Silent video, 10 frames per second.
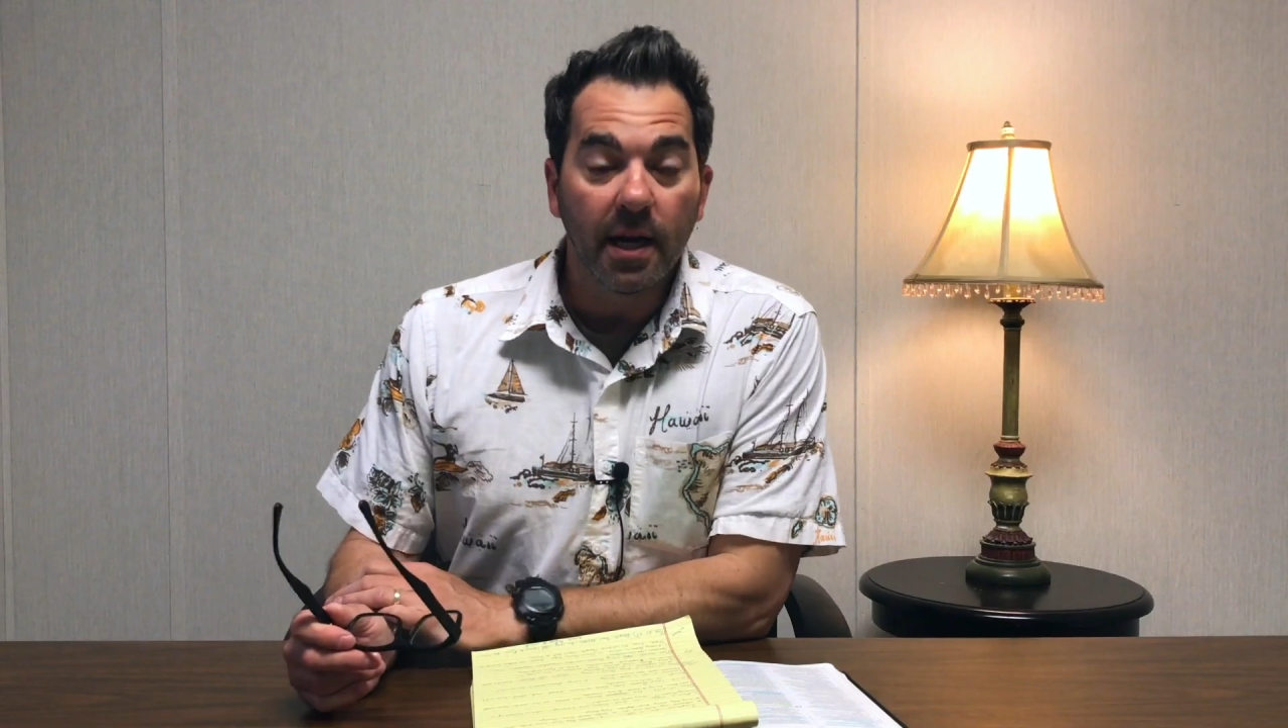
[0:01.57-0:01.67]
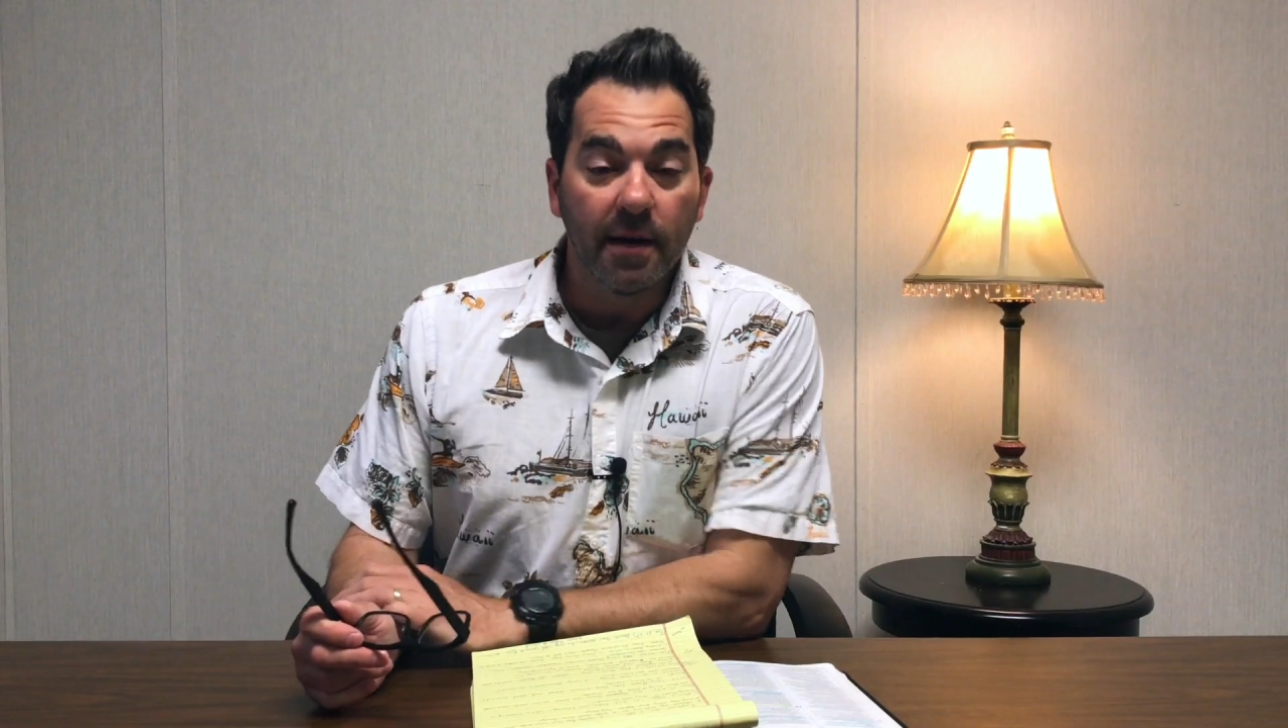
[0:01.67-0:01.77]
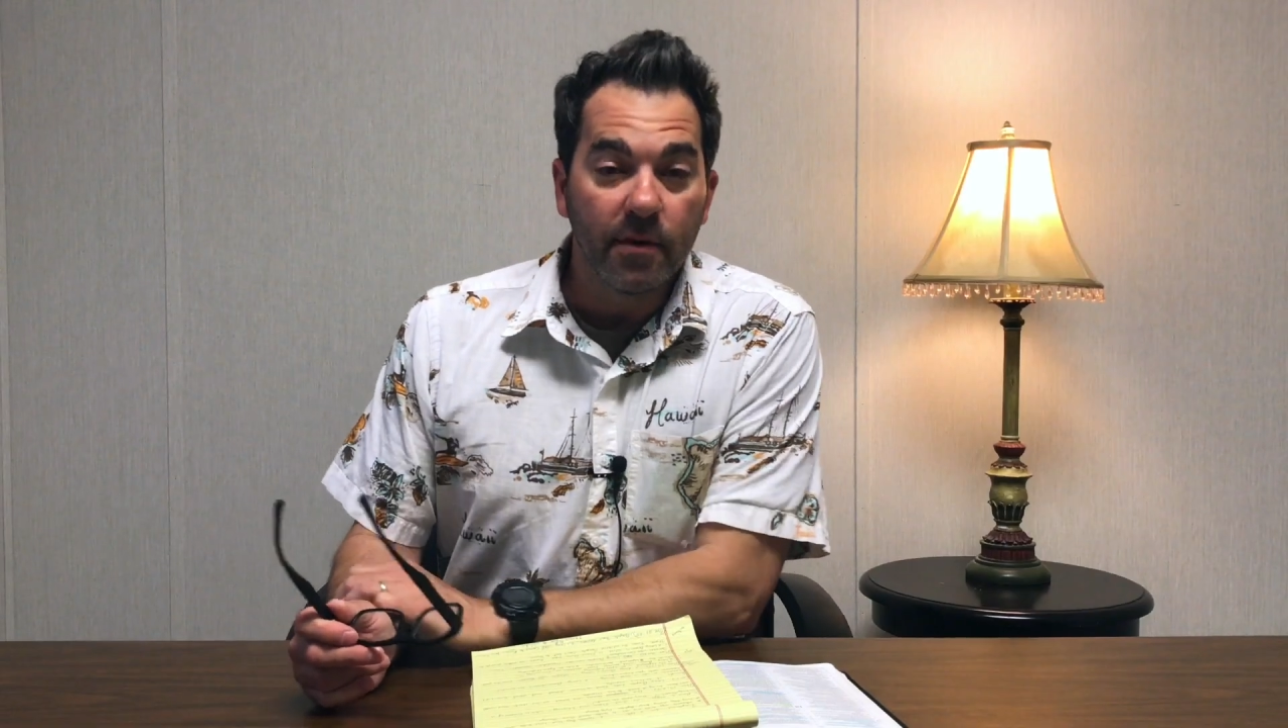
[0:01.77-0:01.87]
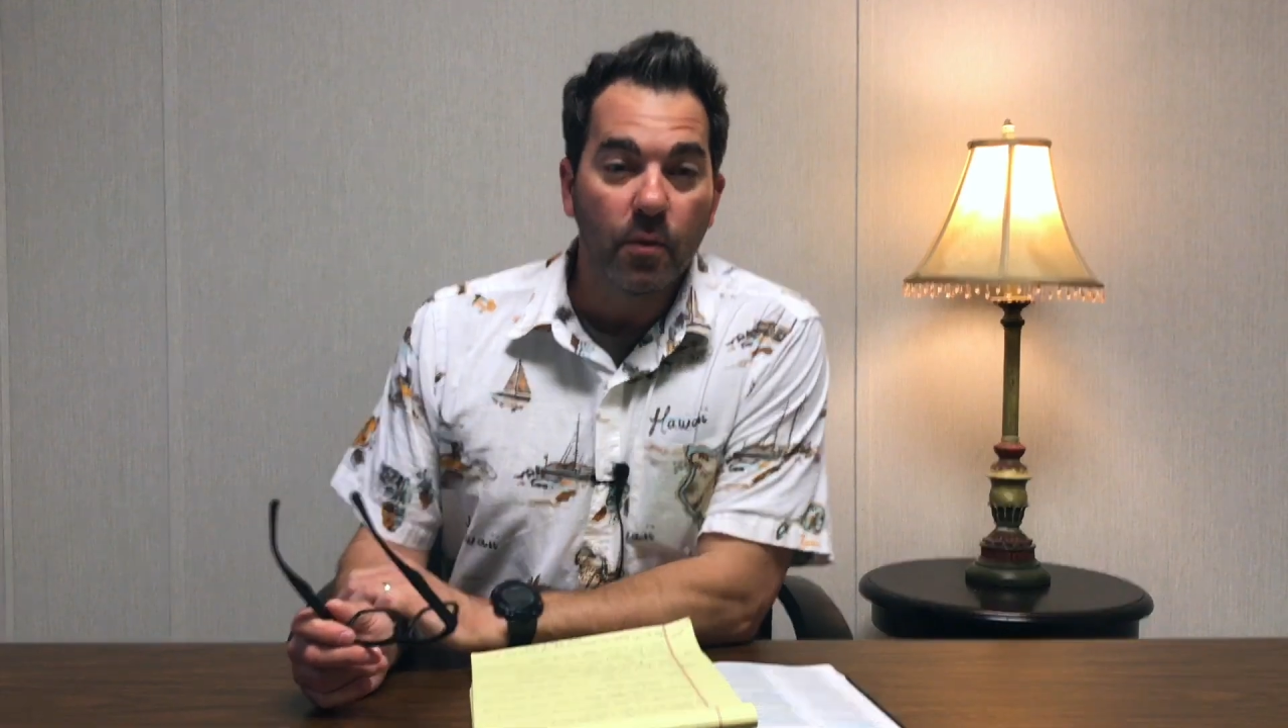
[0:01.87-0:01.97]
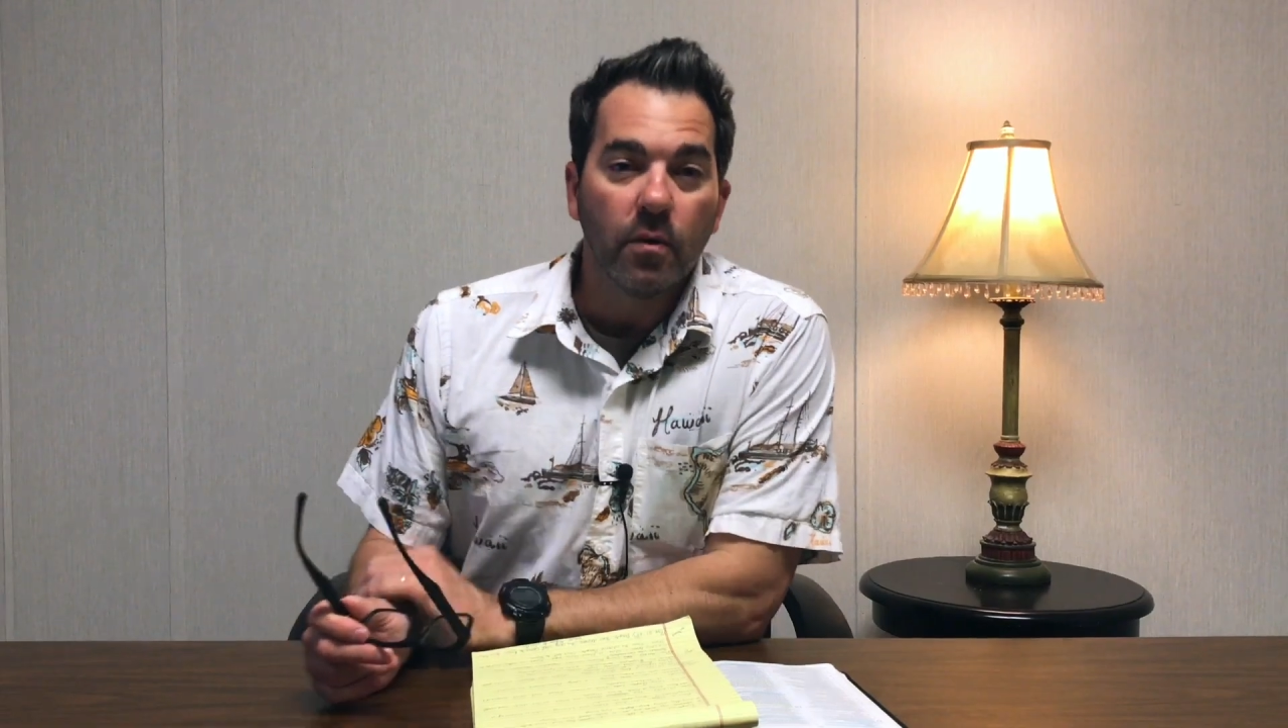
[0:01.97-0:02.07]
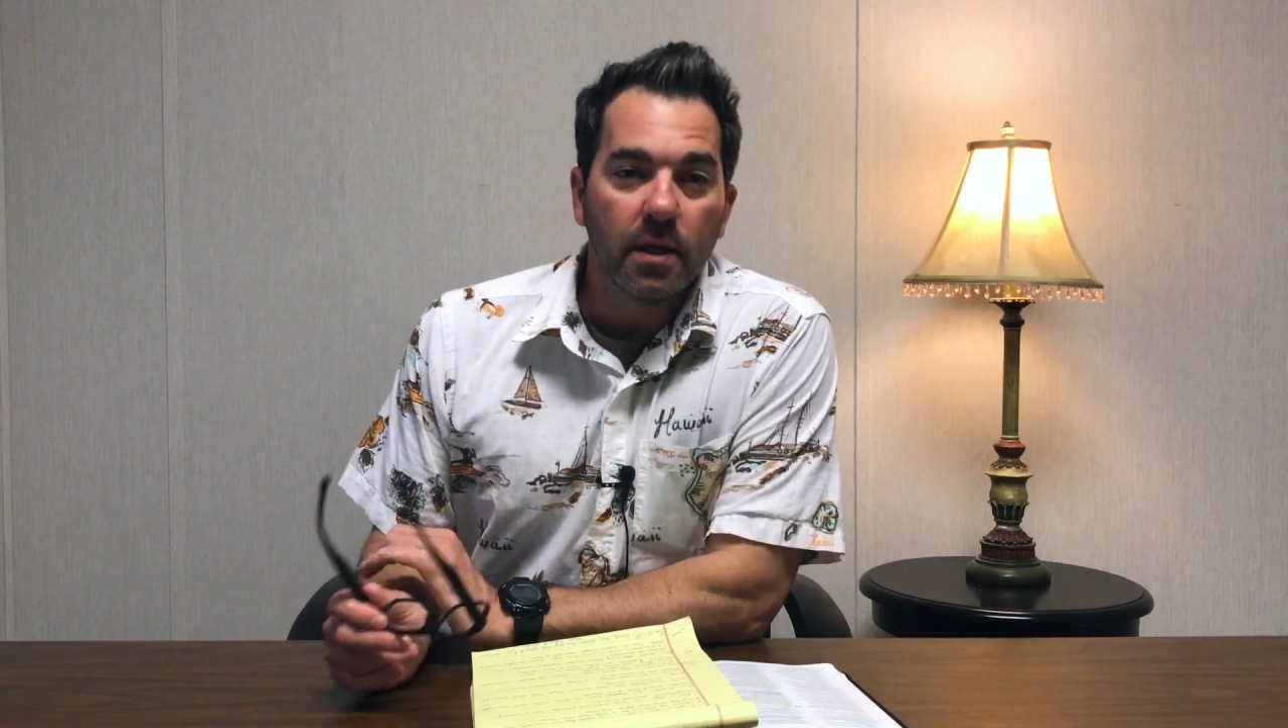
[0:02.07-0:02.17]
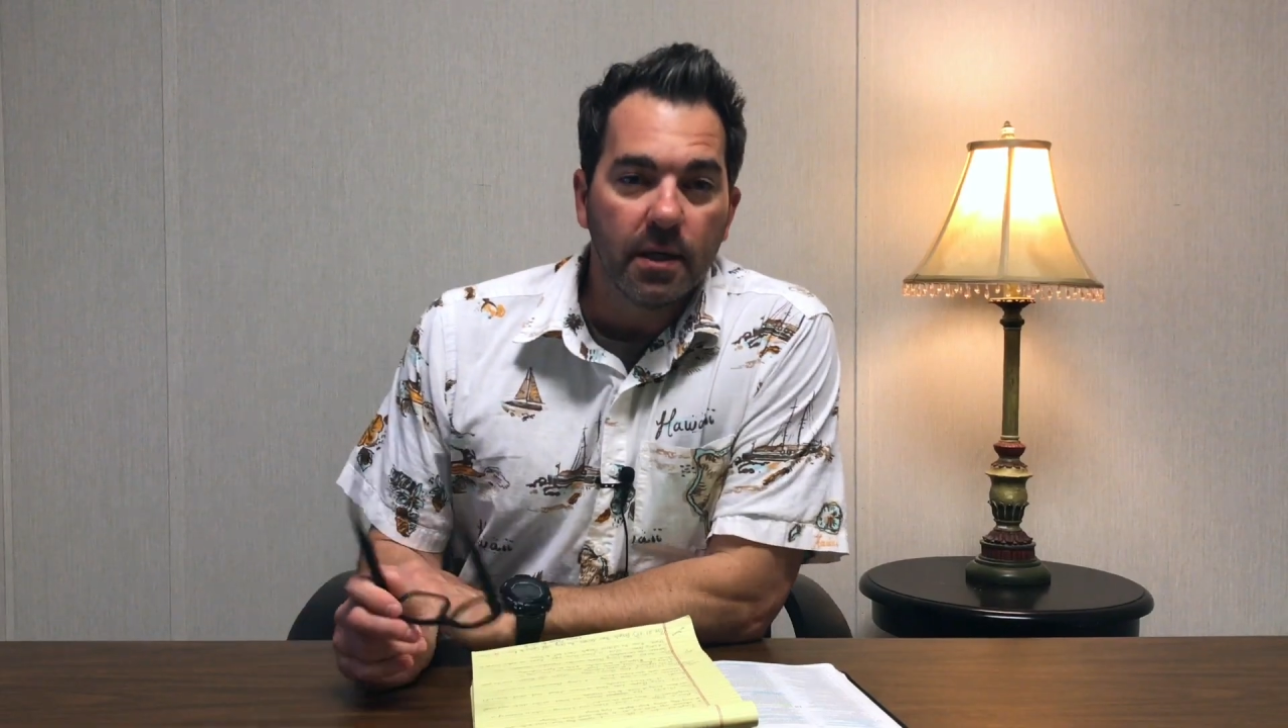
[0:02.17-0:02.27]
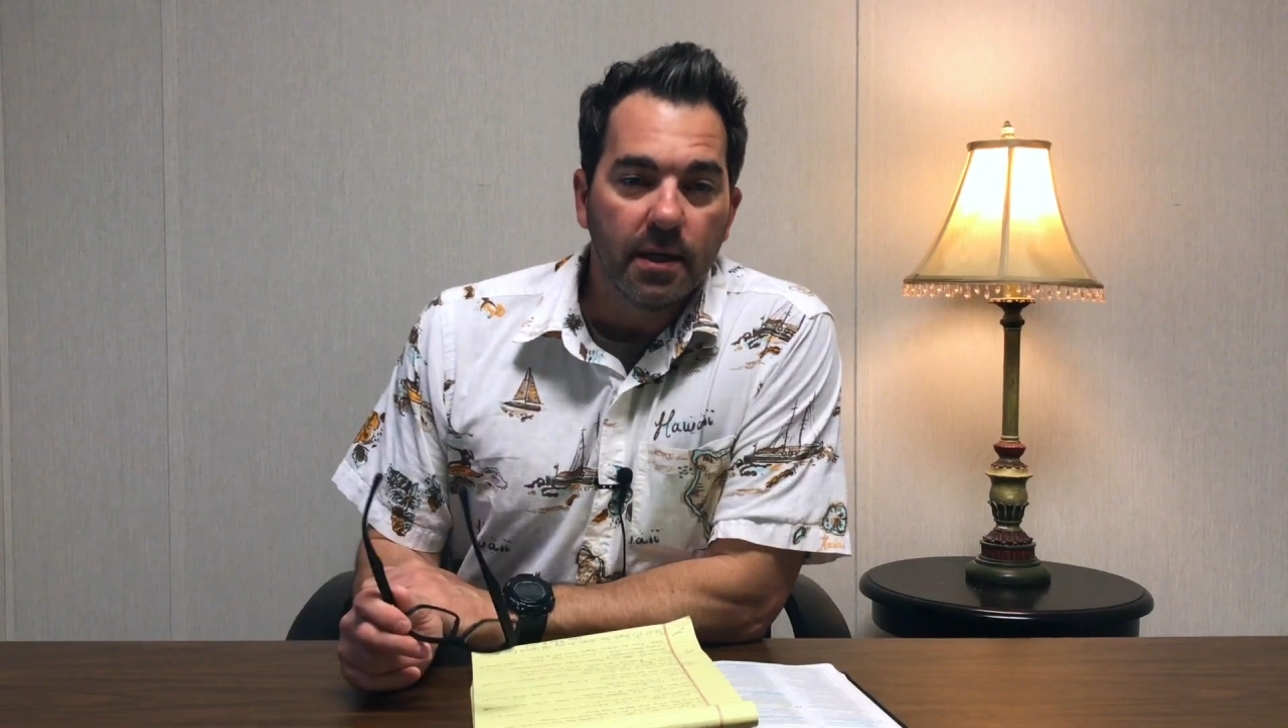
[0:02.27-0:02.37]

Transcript: everyone.